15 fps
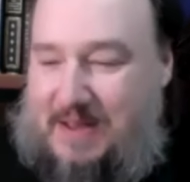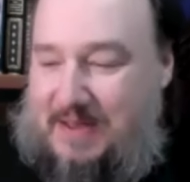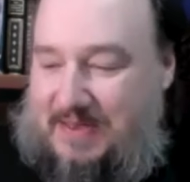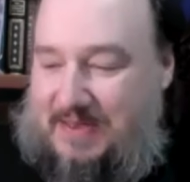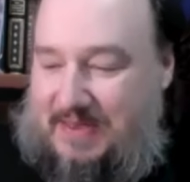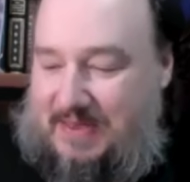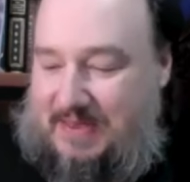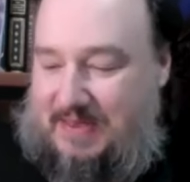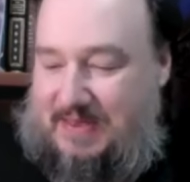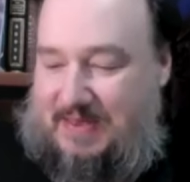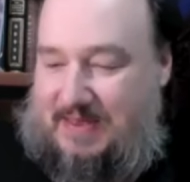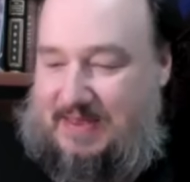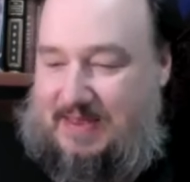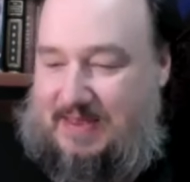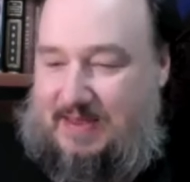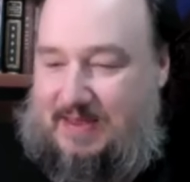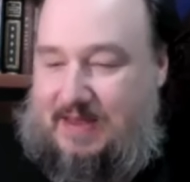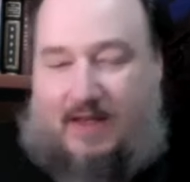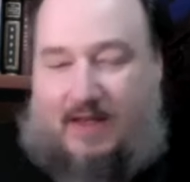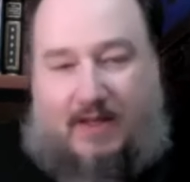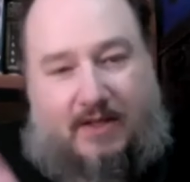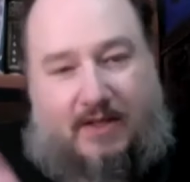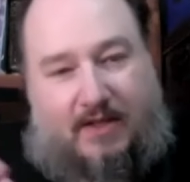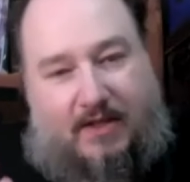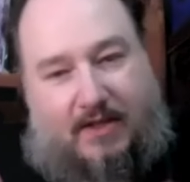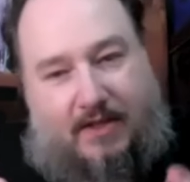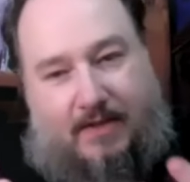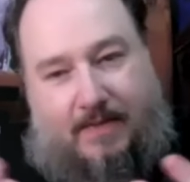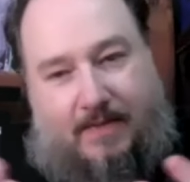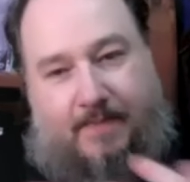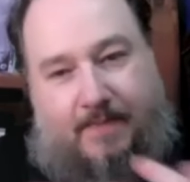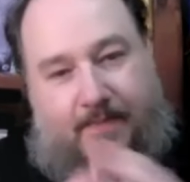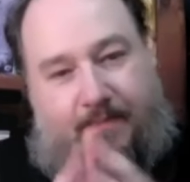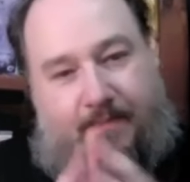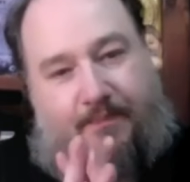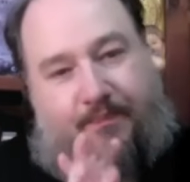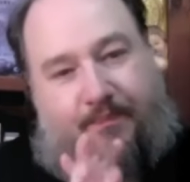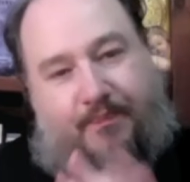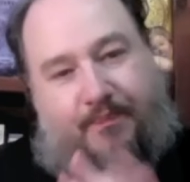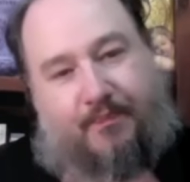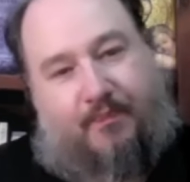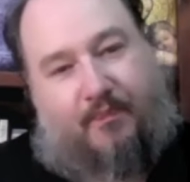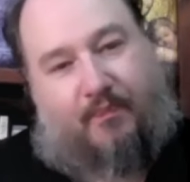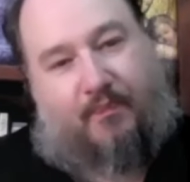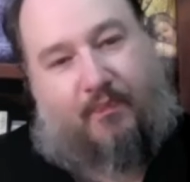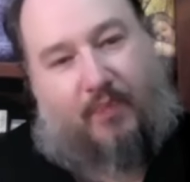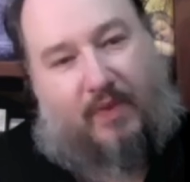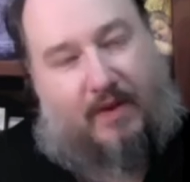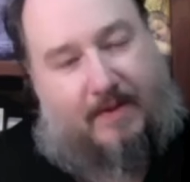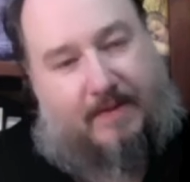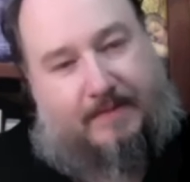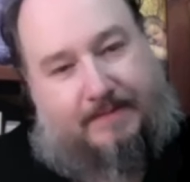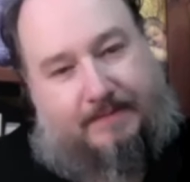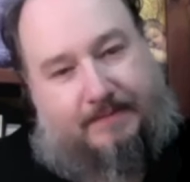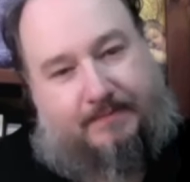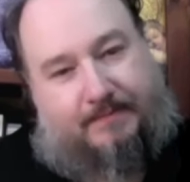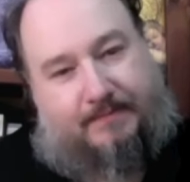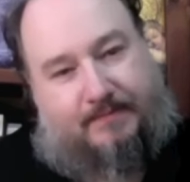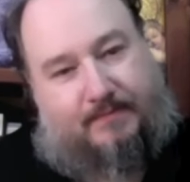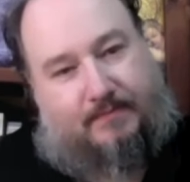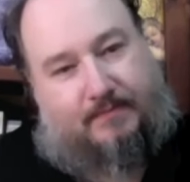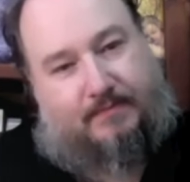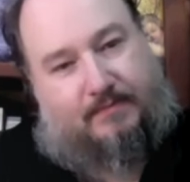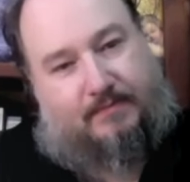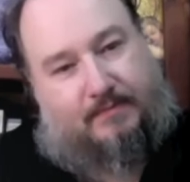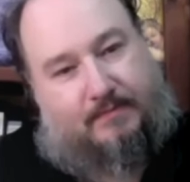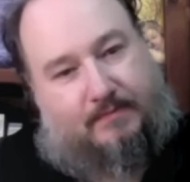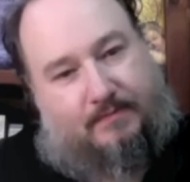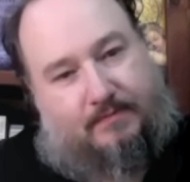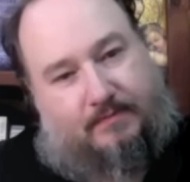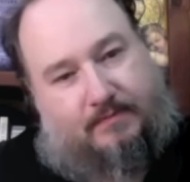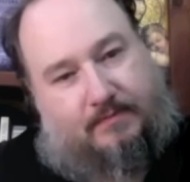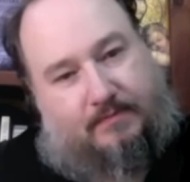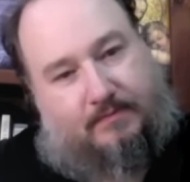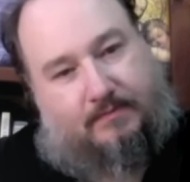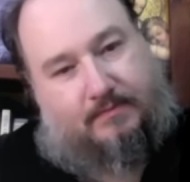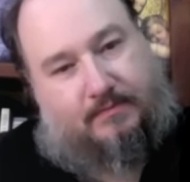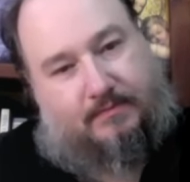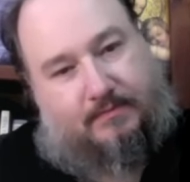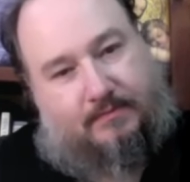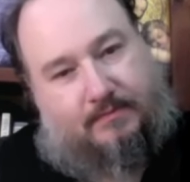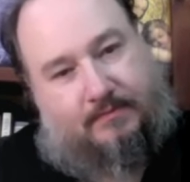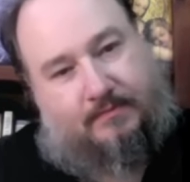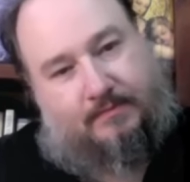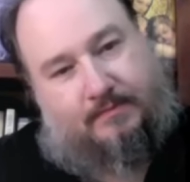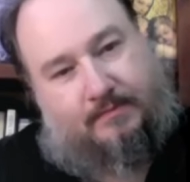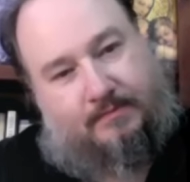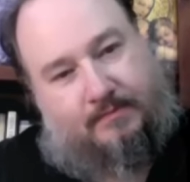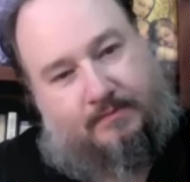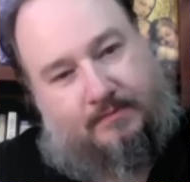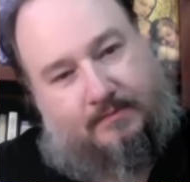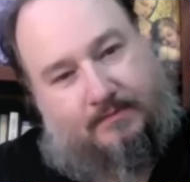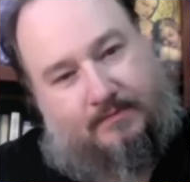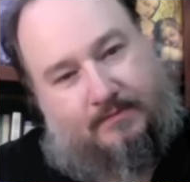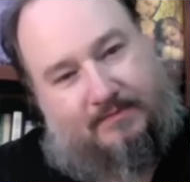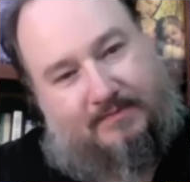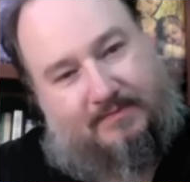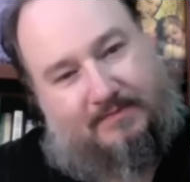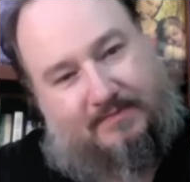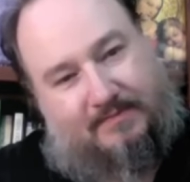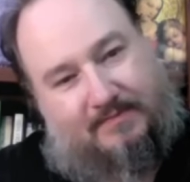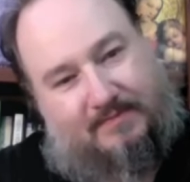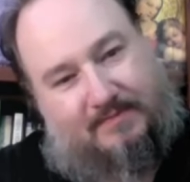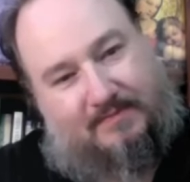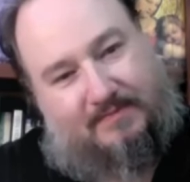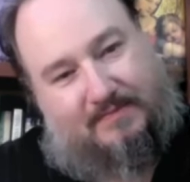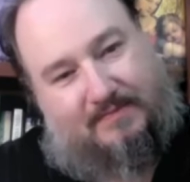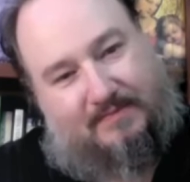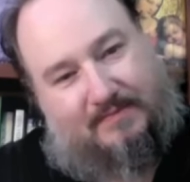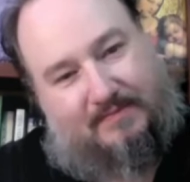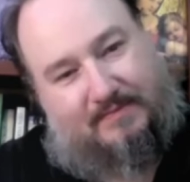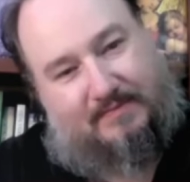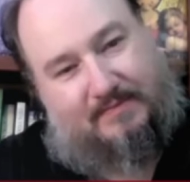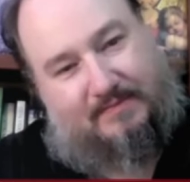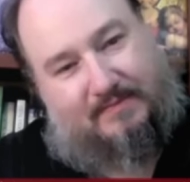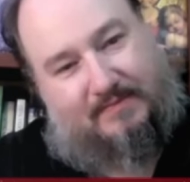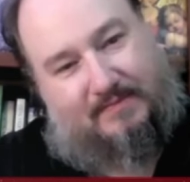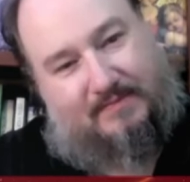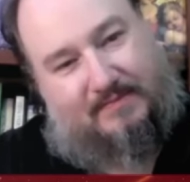(silent)